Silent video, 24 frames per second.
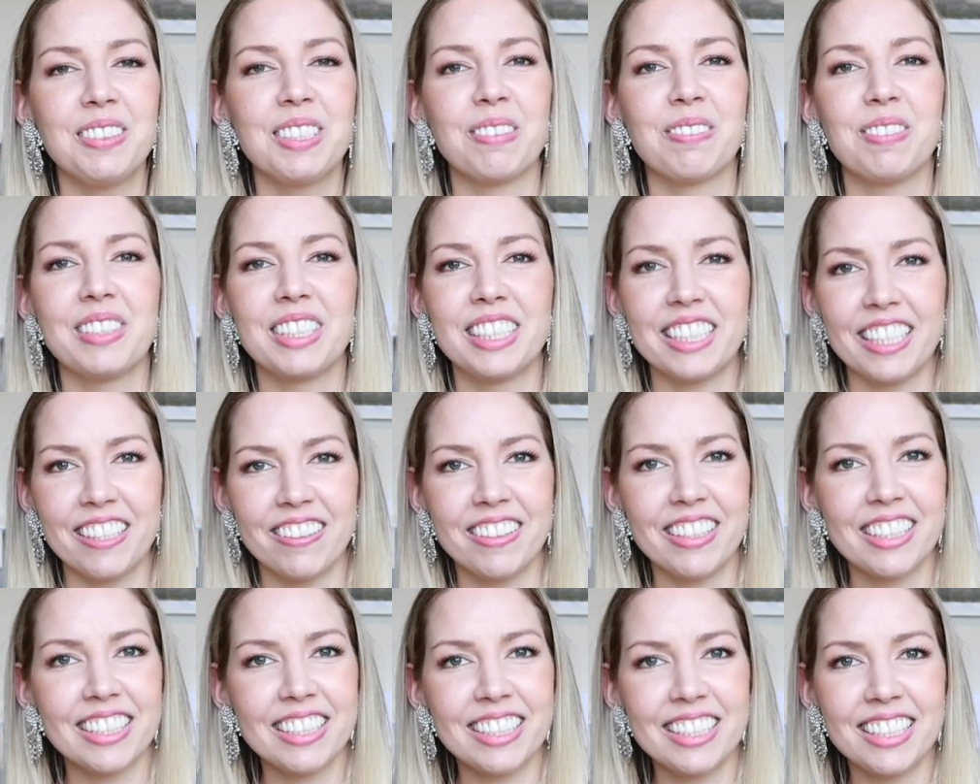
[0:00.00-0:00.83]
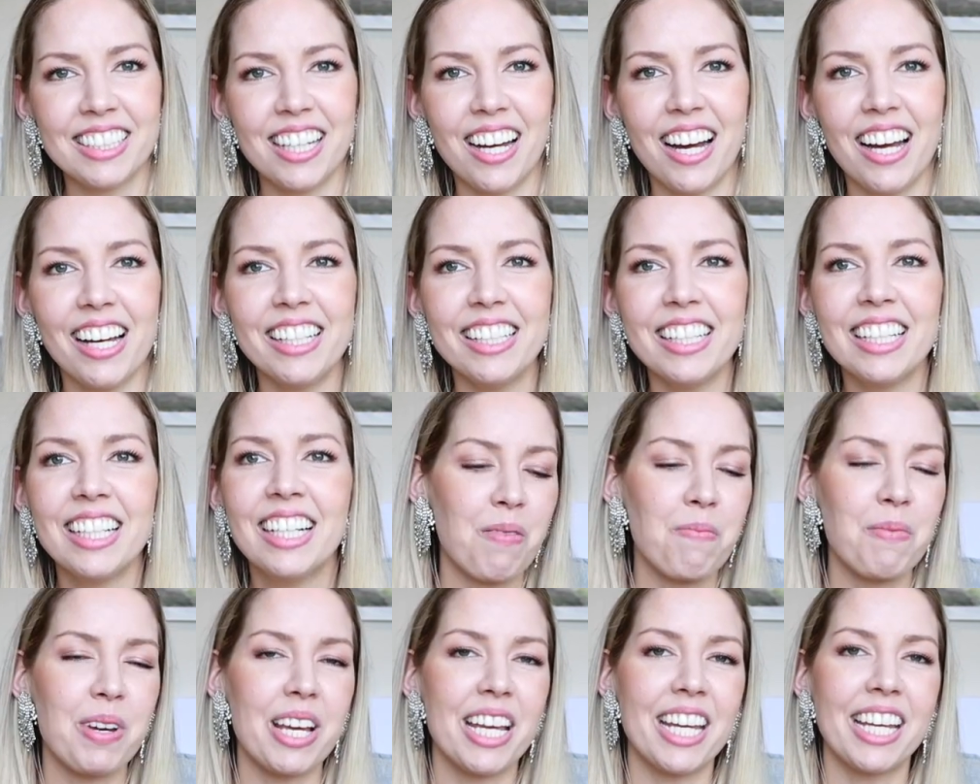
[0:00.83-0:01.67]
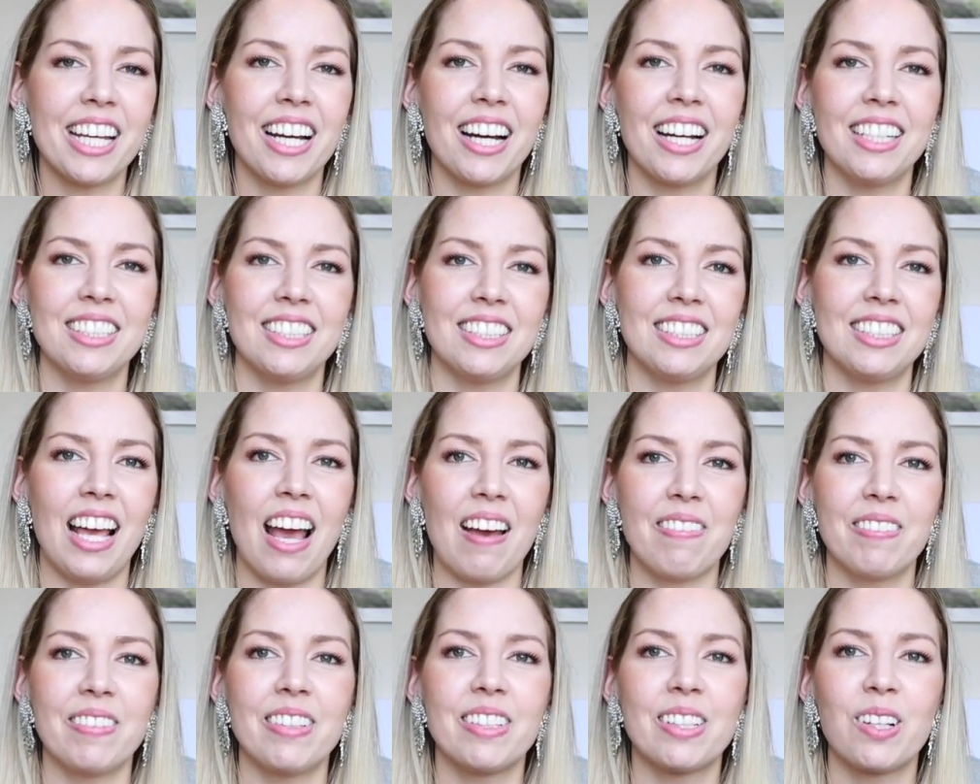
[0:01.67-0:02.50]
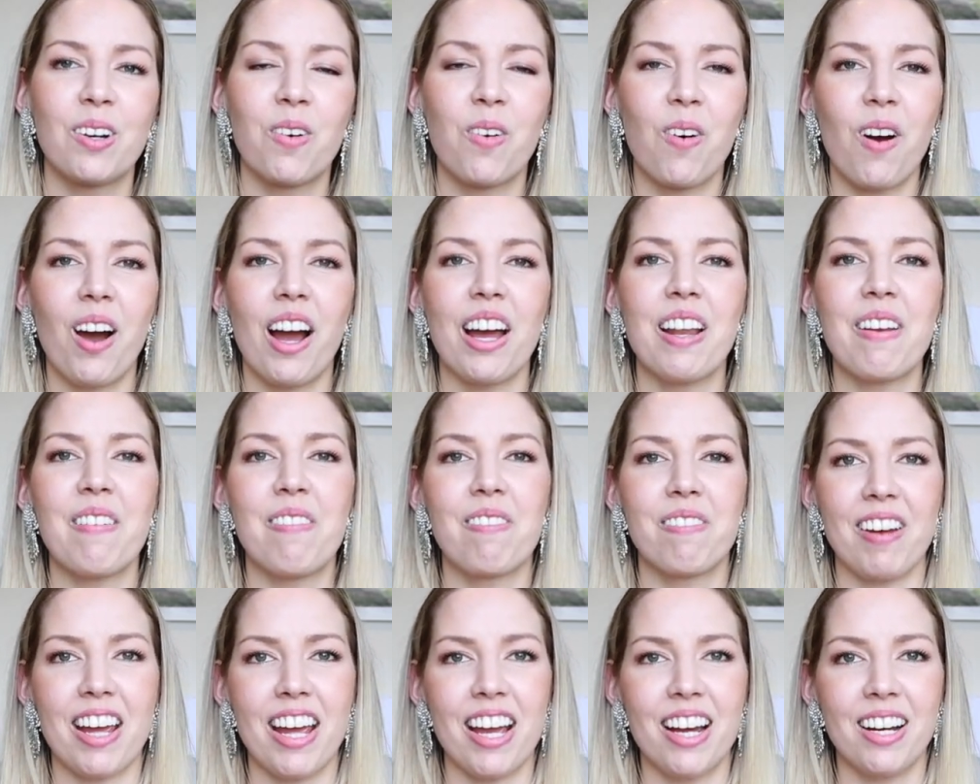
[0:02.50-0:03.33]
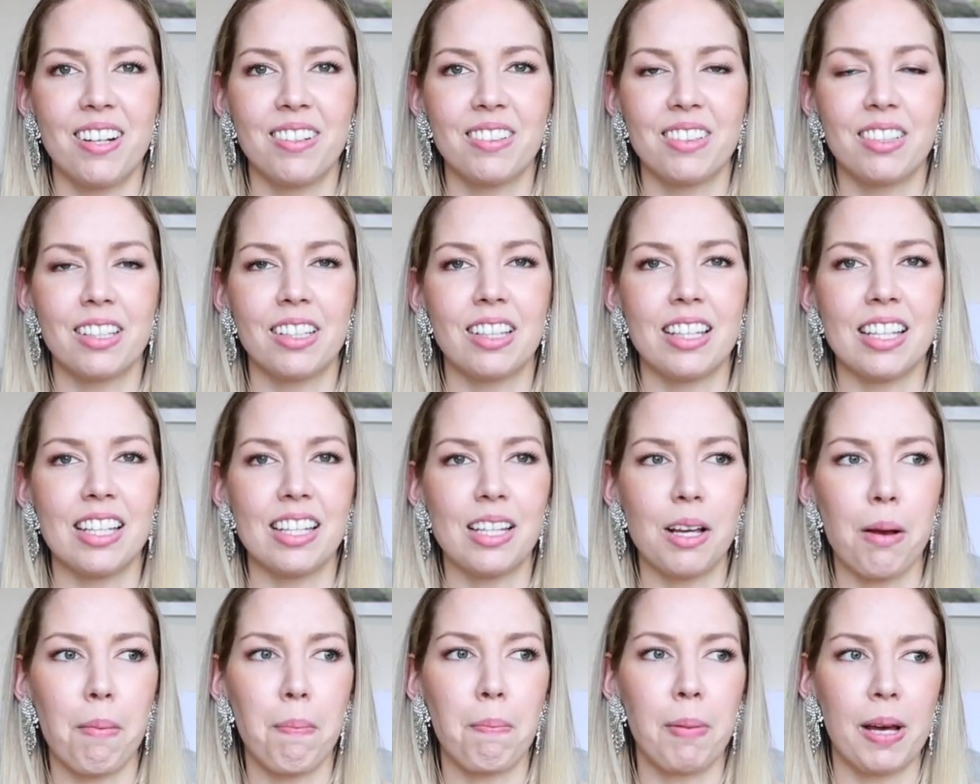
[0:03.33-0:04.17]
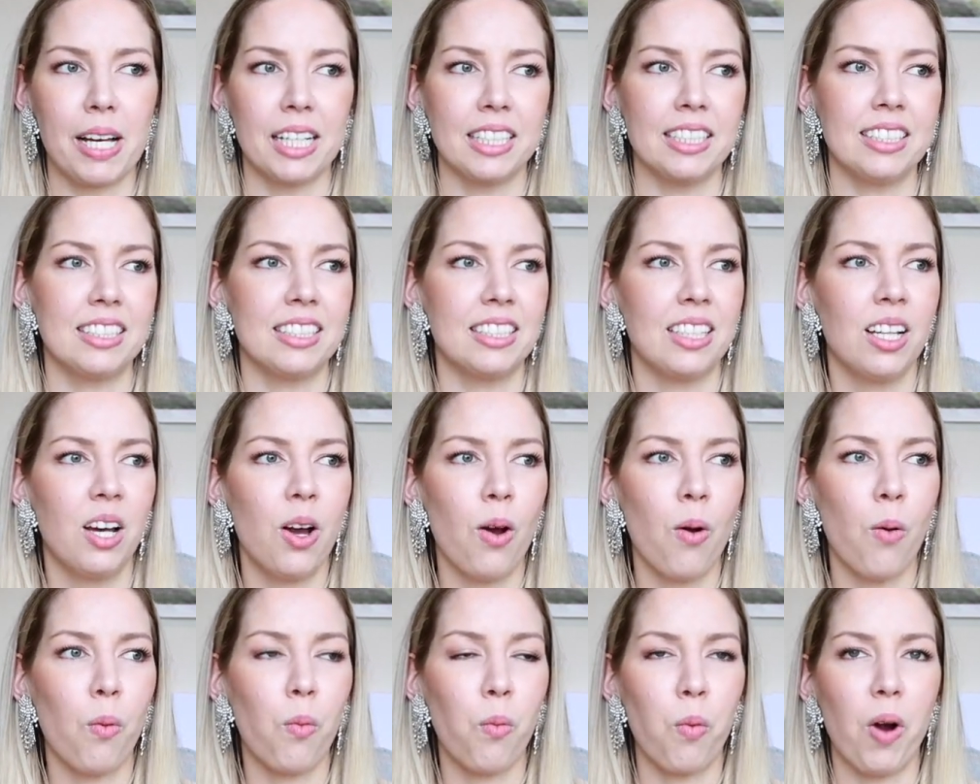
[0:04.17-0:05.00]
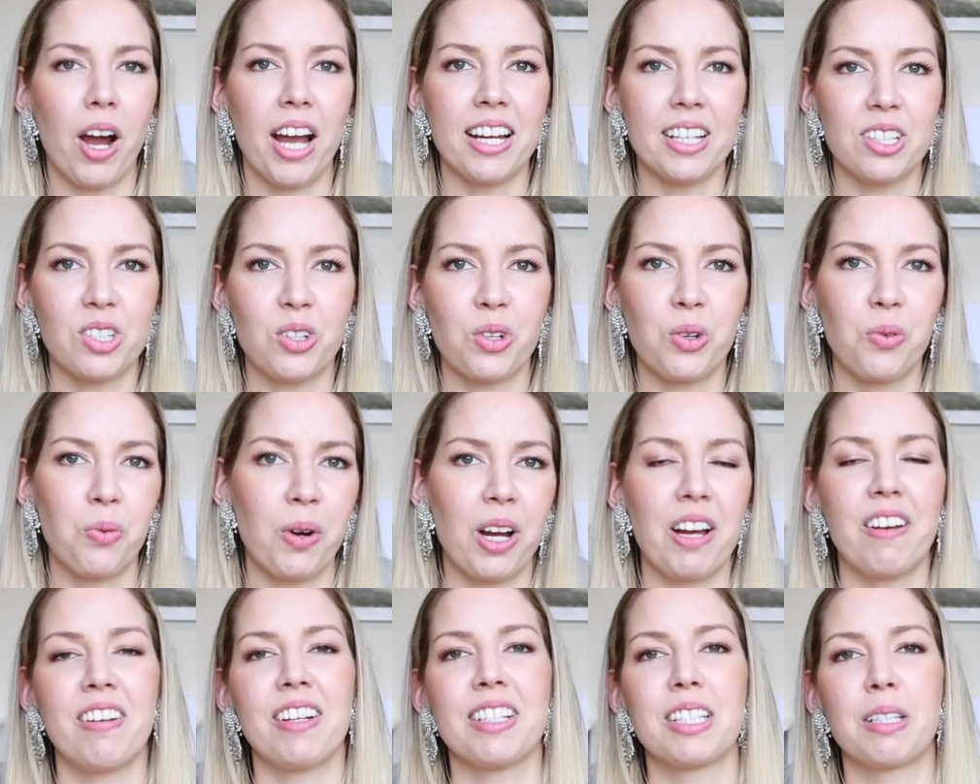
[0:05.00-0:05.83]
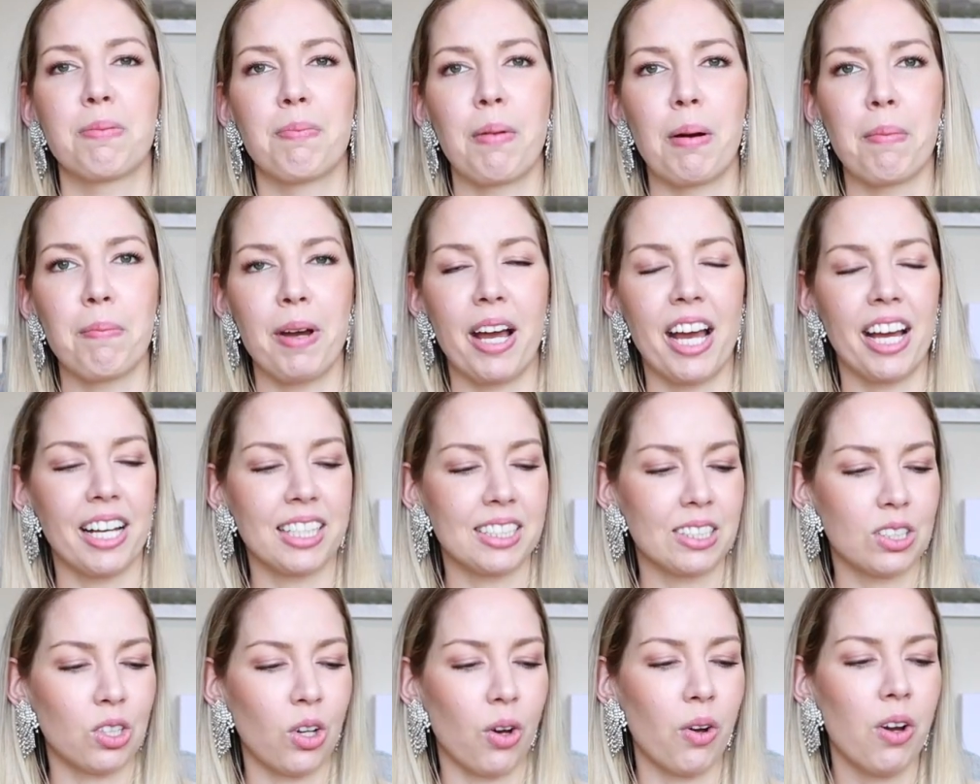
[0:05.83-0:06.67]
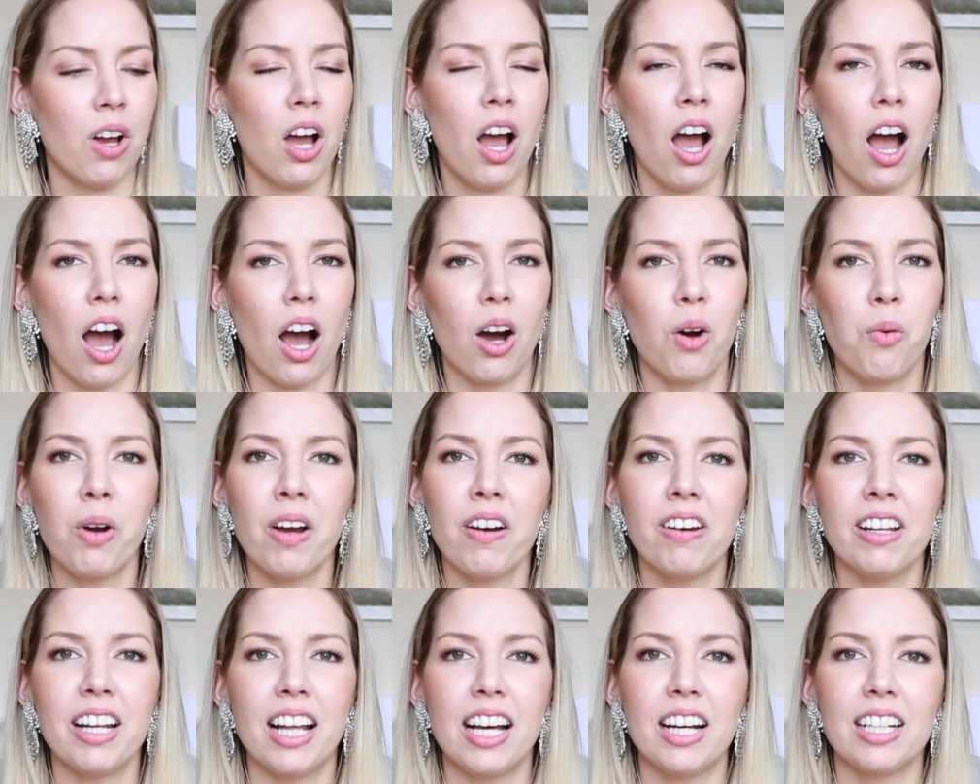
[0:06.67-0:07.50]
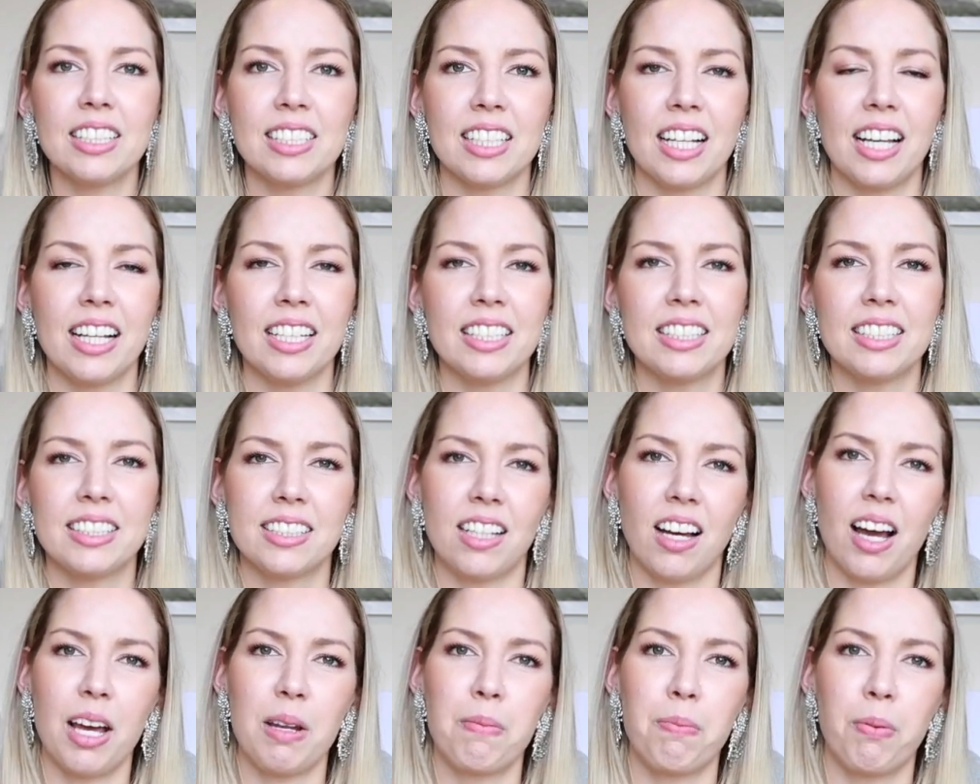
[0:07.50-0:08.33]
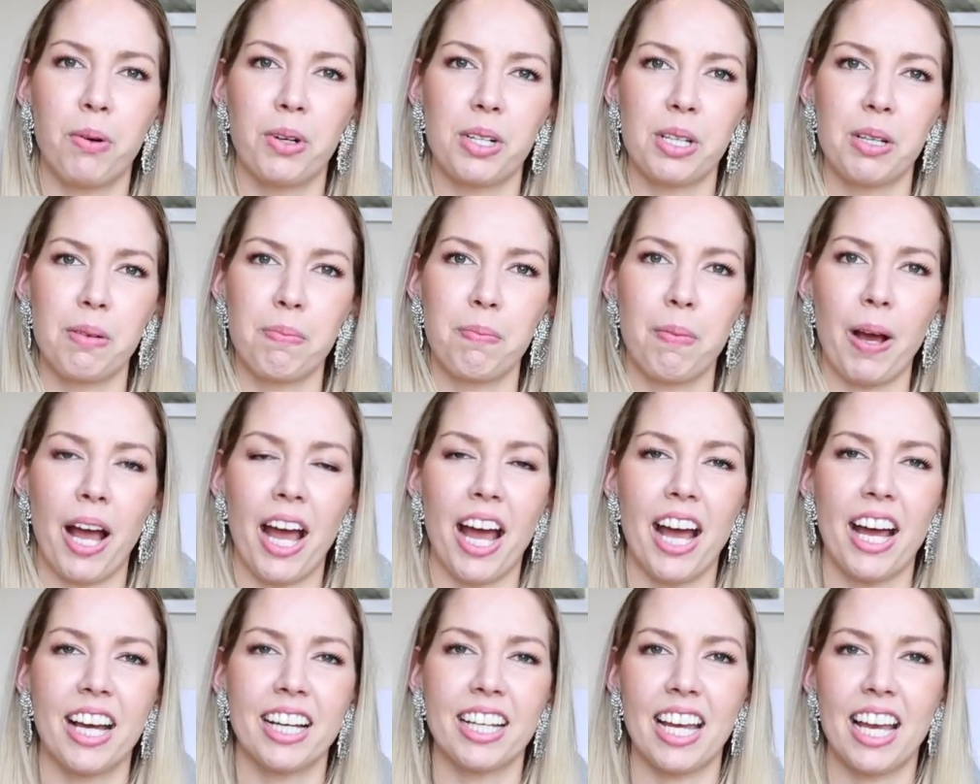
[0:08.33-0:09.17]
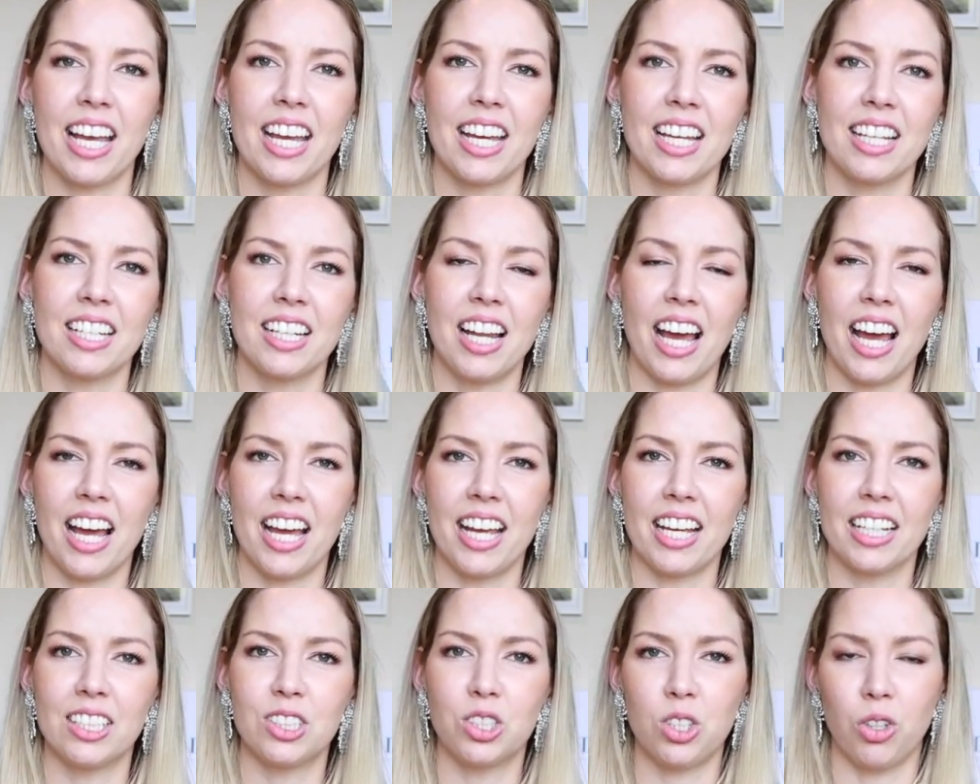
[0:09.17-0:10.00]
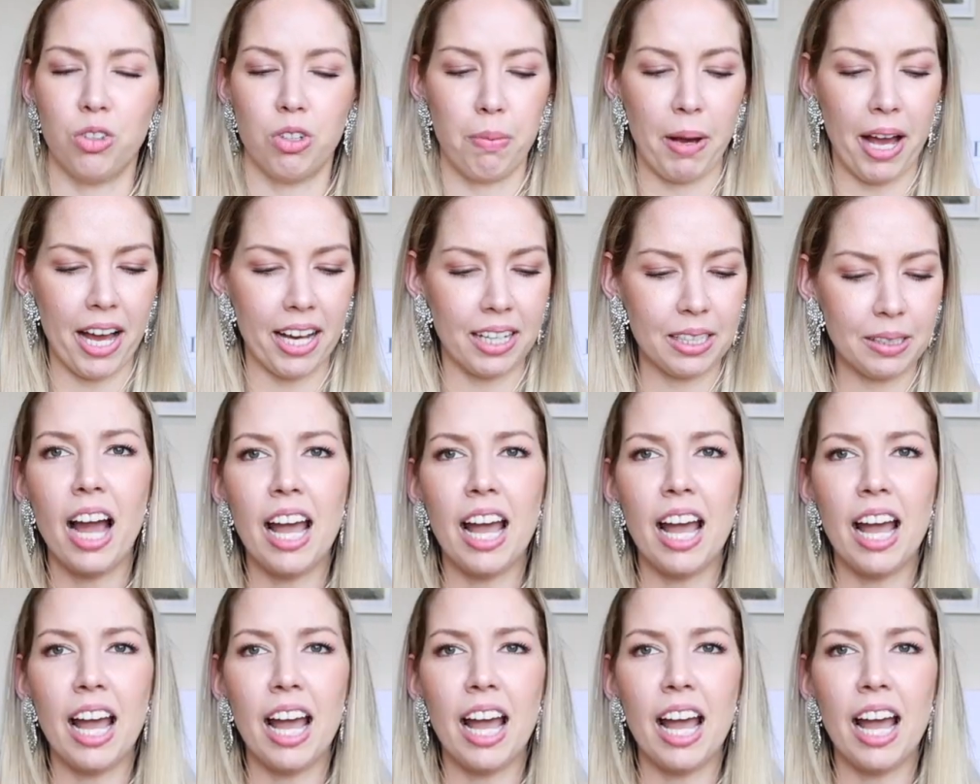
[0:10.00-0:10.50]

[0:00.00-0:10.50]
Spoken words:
some serious style. For me, I just haven't quite found the best way to wear it as a bum bag. So I'll wear it as a side body bag and a shoulder bag.